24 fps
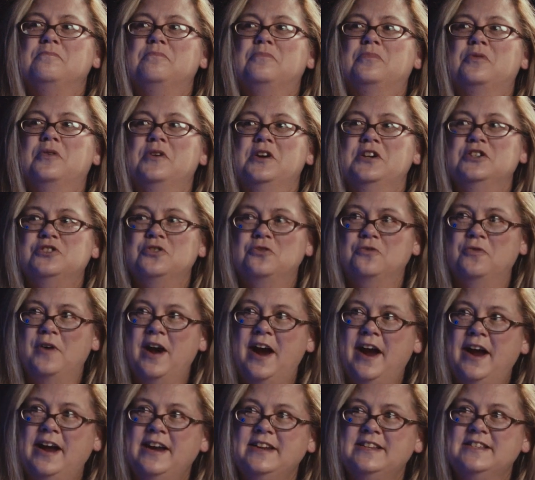Parental
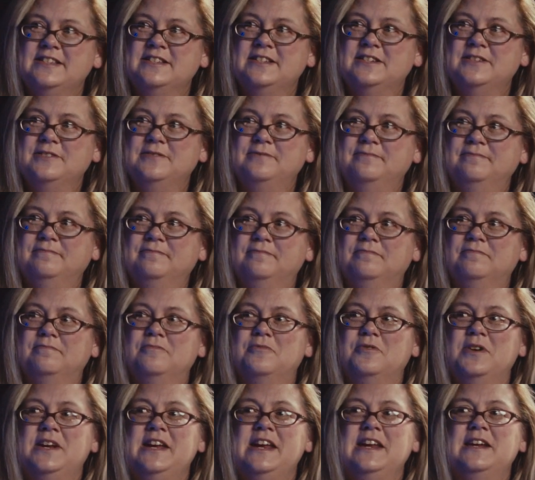rights.
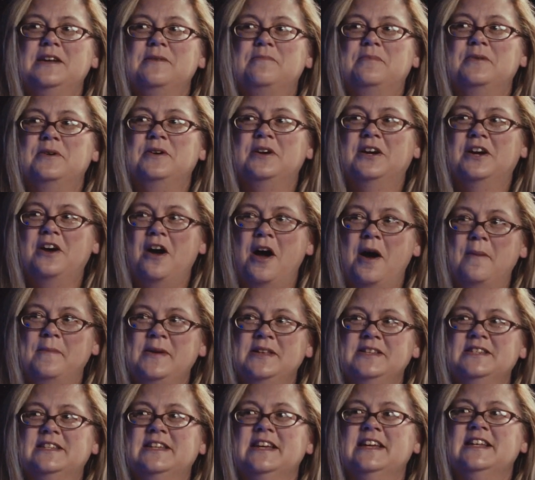We need to put
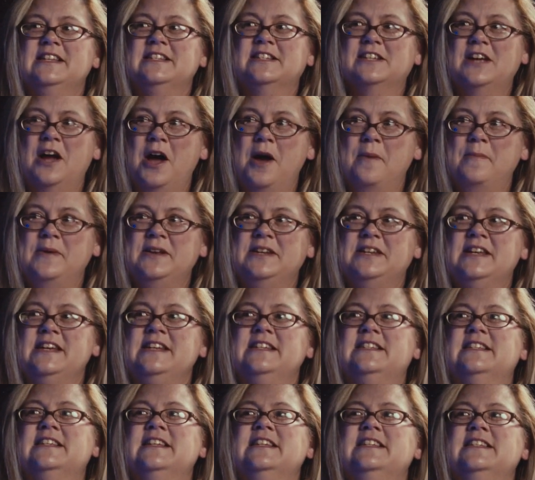common sense, common
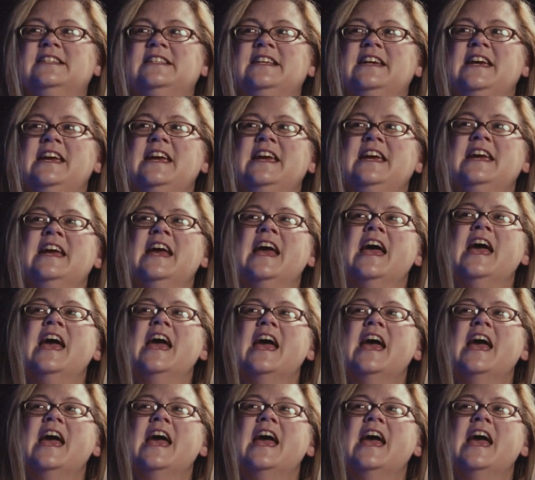decency,